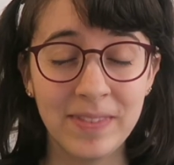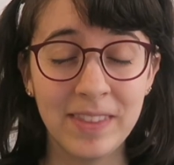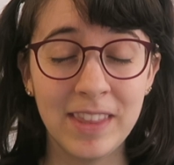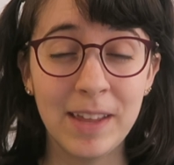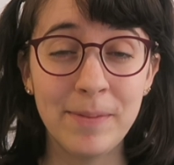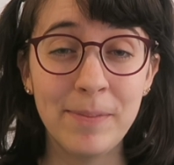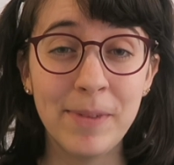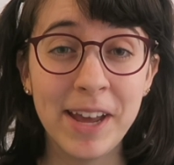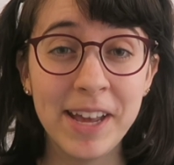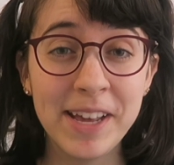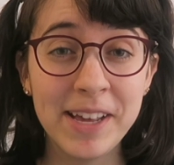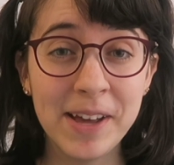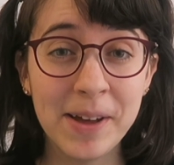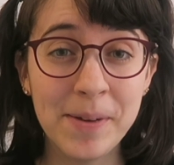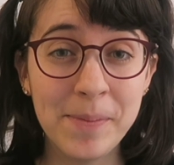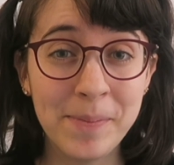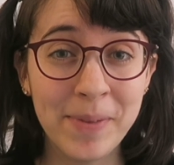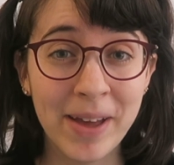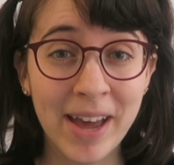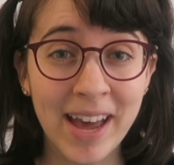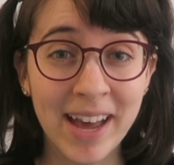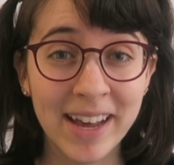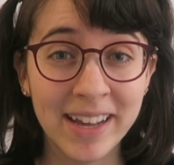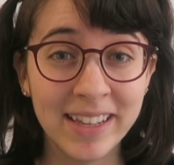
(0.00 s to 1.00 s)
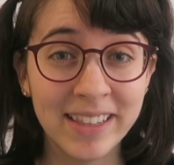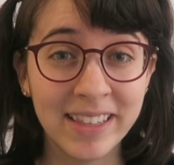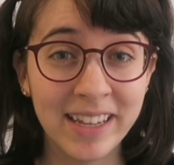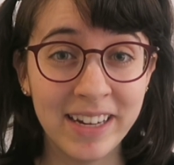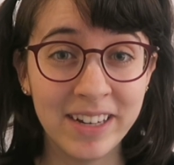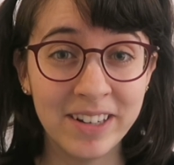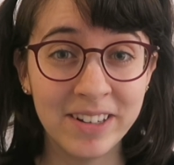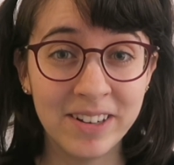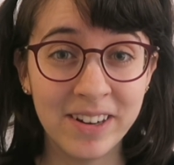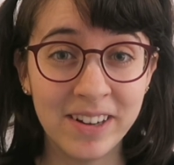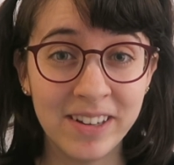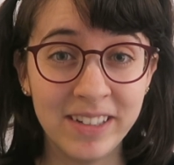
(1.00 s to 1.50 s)
They might come back
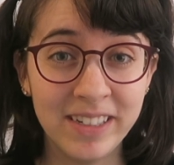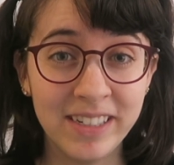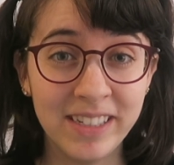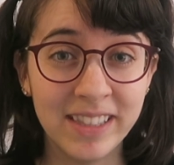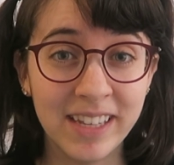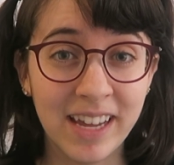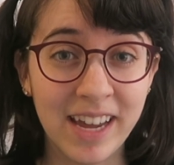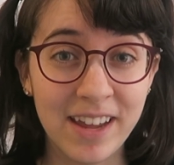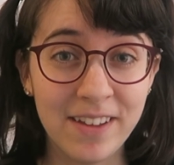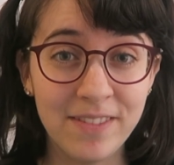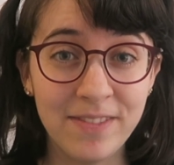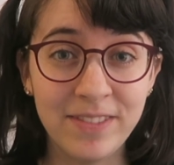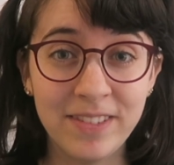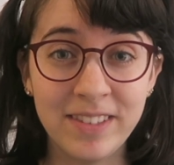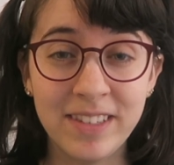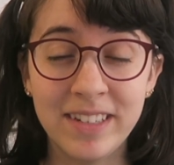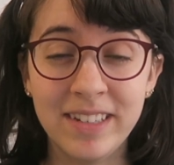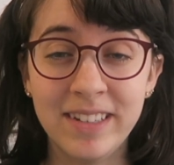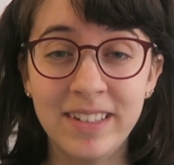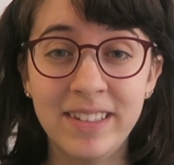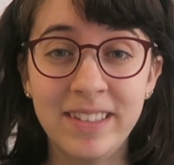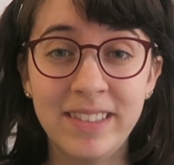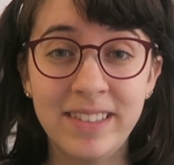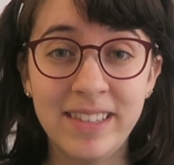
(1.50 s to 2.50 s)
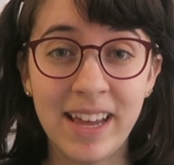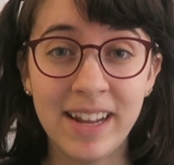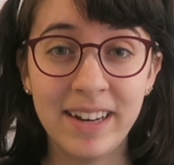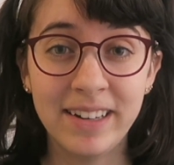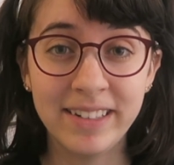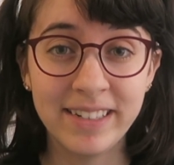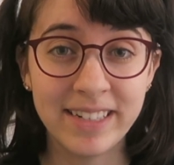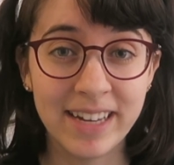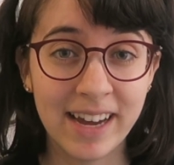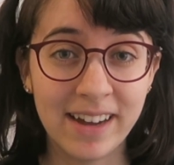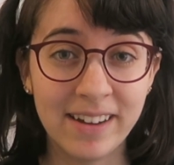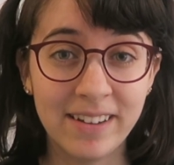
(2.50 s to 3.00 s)
later on in life to
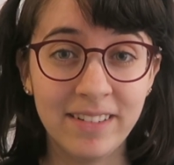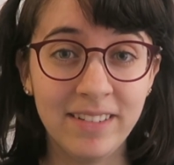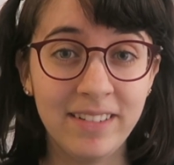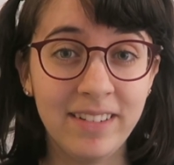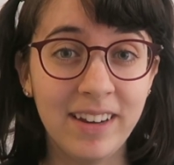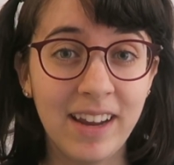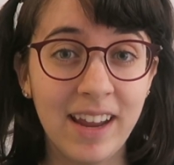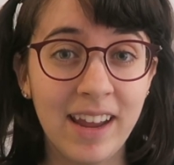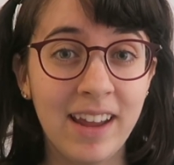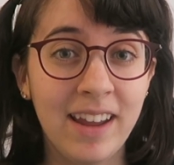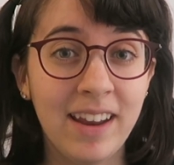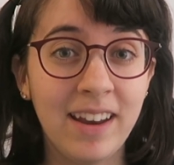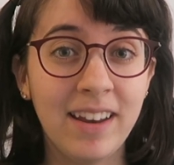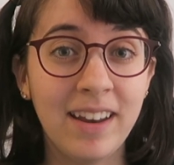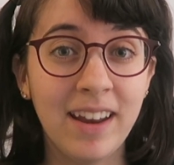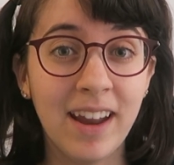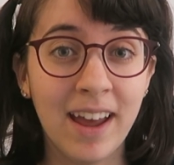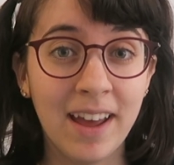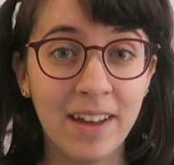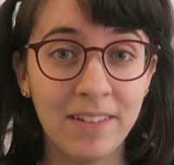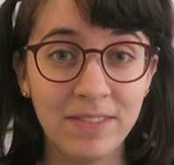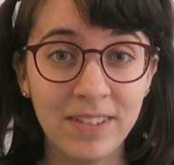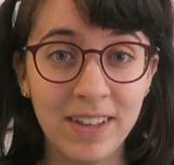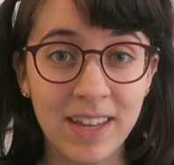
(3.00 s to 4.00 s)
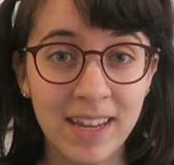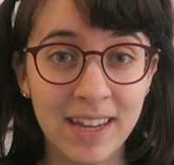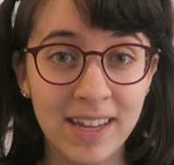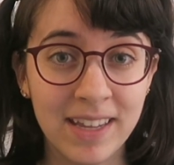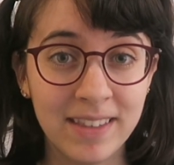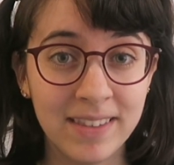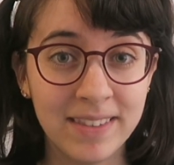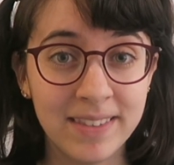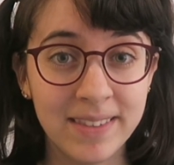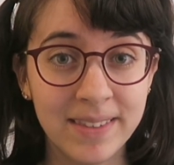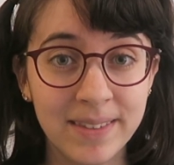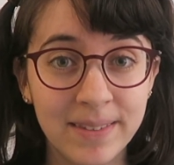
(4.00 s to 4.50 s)
settle down and have
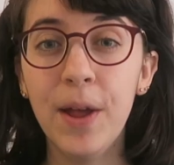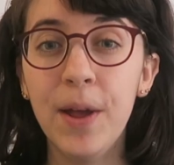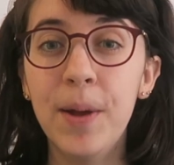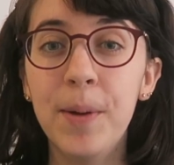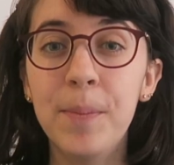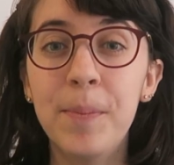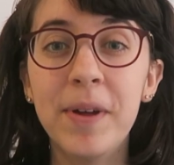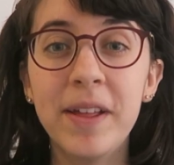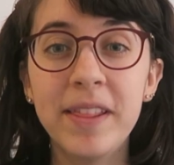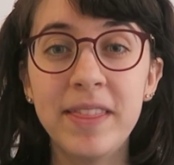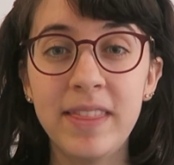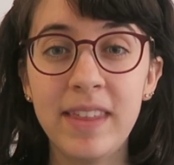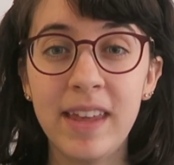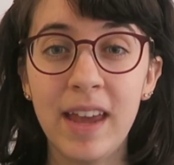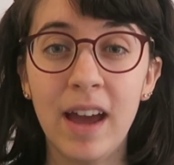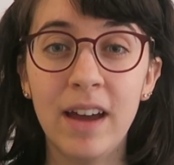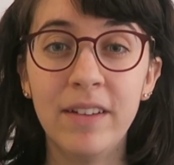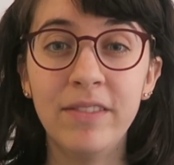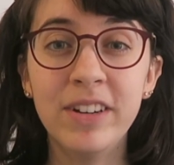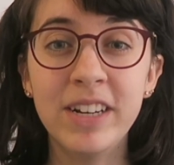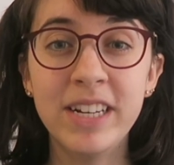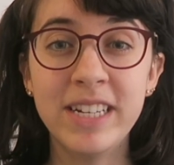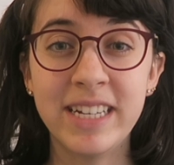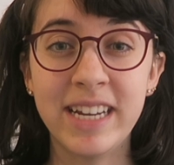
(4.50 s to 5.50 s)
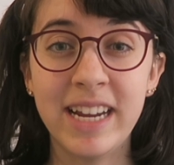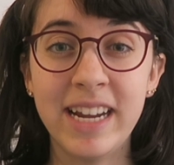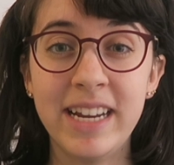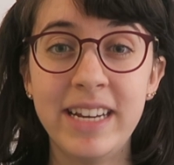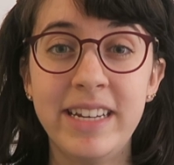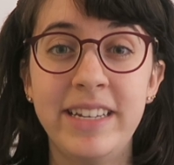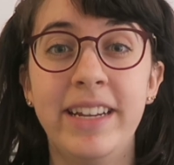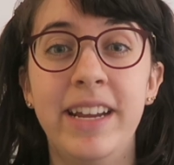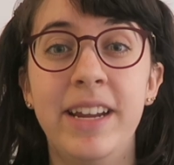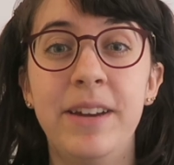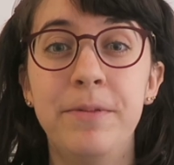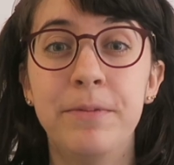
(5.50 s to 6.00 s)
kids. But the average
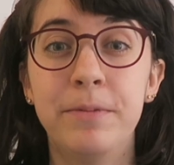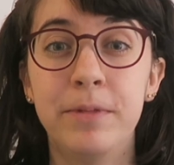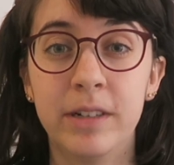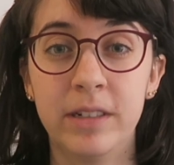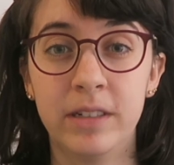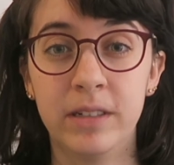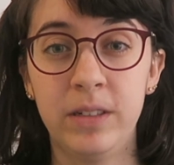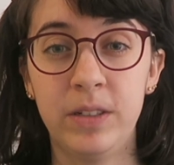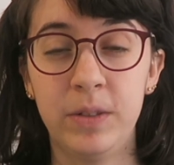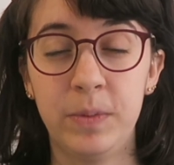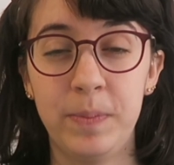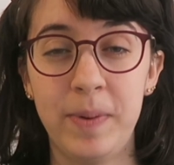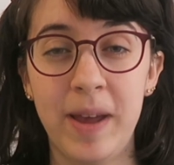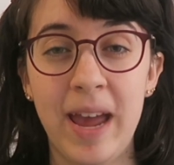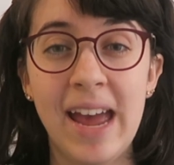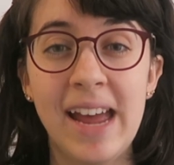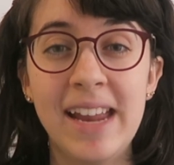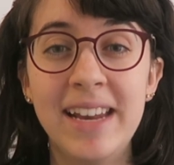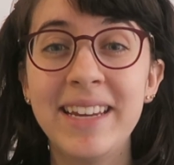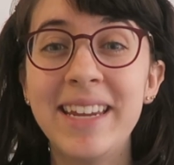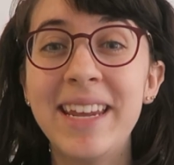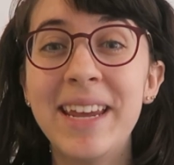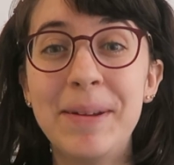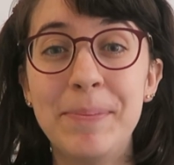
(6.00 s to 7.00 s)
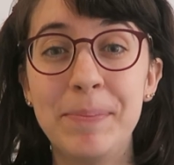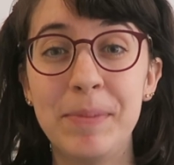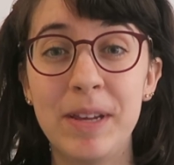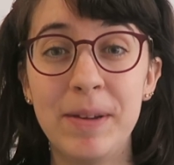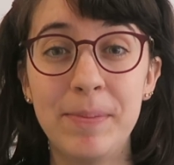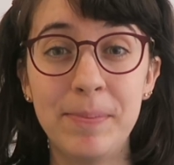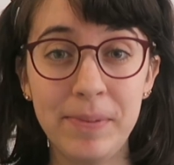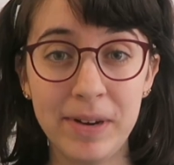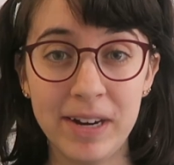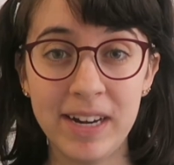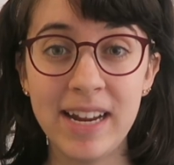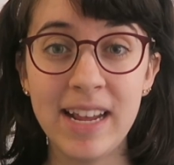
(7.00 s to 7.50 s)
age in rural Japan can
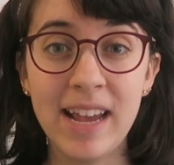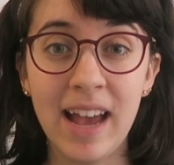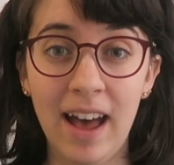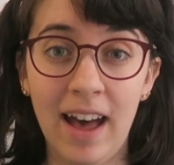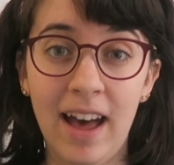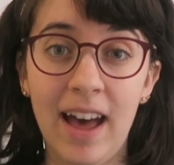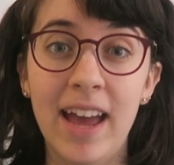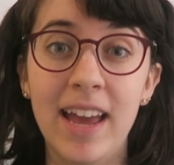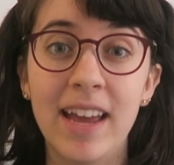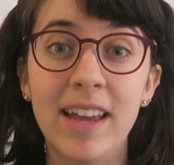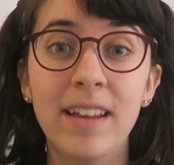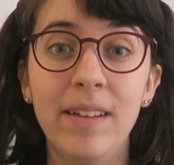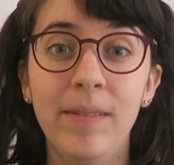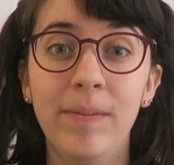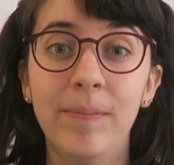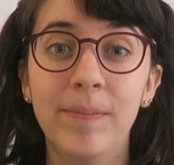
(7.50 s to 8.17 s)
be pretty high.